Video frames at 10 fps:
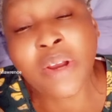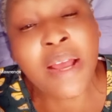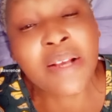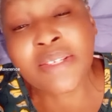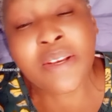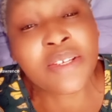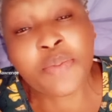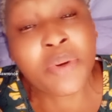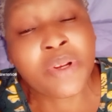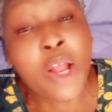
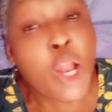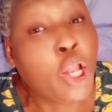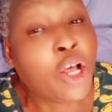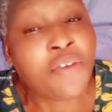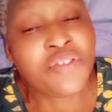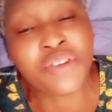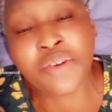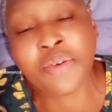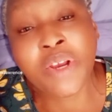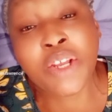ex-husband loves
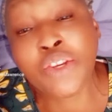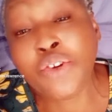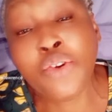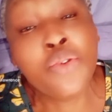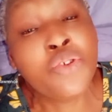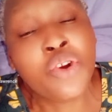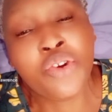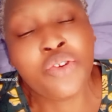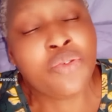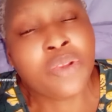you, and you know
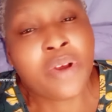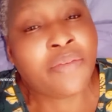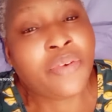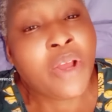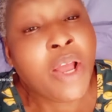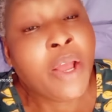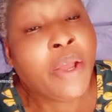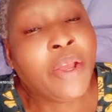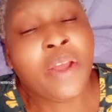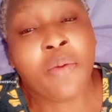you love
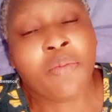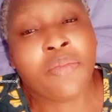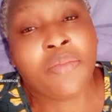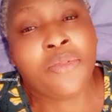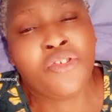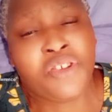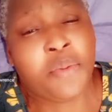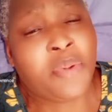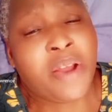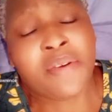him. You still
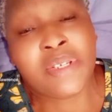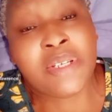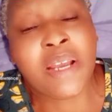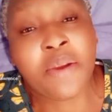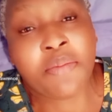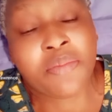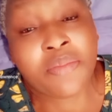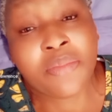bear his name.